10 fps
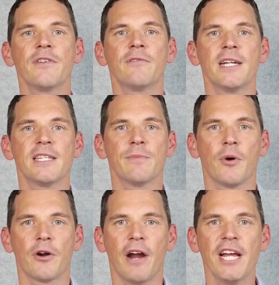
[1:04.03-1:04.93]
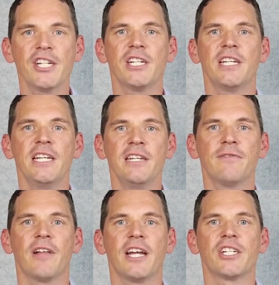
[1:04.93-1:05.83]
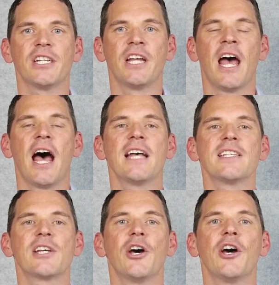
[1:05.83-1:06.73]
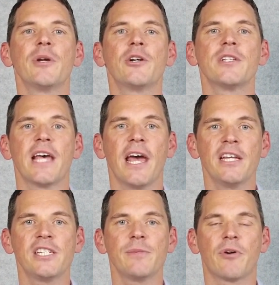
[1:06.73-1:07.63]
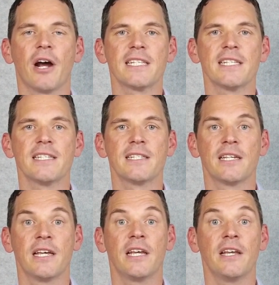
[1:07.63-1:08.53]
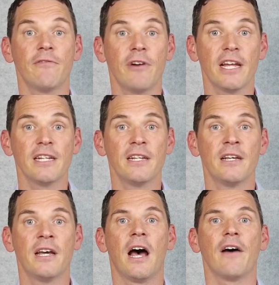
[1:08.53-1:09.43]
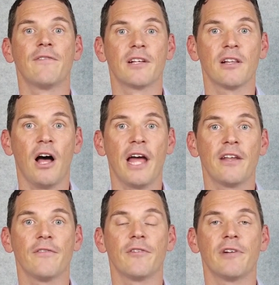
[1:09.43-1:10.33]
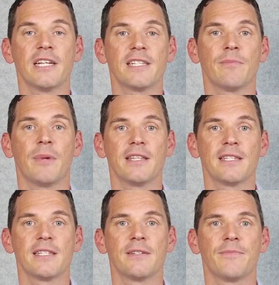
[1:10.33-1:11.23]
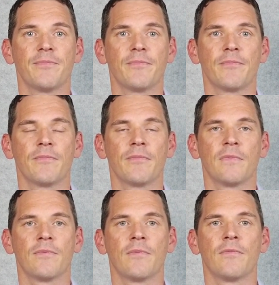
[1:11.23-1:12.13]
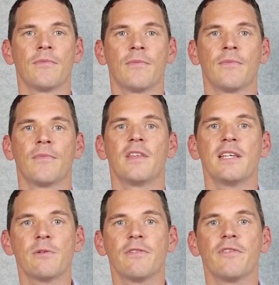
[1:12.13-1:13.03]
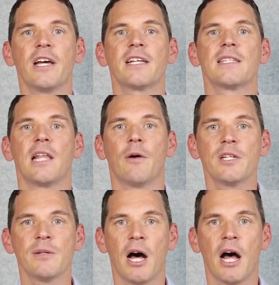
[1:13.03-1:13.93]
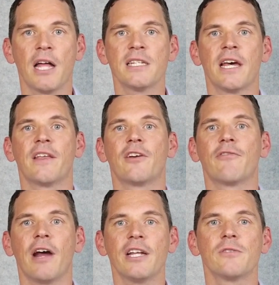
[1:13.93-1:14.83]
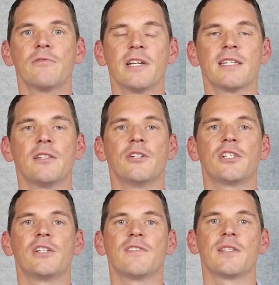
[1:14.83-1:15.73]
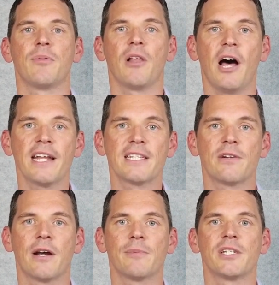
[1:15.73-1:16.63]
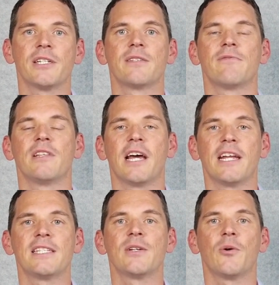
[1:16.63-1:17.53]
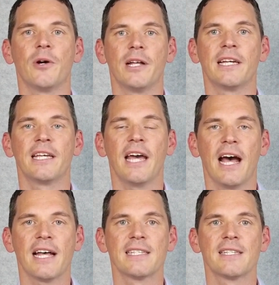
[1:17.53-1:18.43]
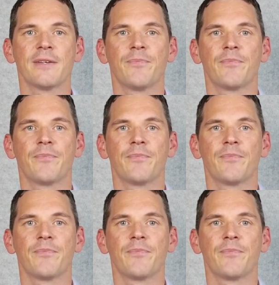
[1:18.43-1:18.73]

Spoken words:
of the recent moderation in inflation has occurred because energy prices, in red, have declined over recent months. This reflects lower demand and the gradual resolution of supply disruptions related to oil and gas.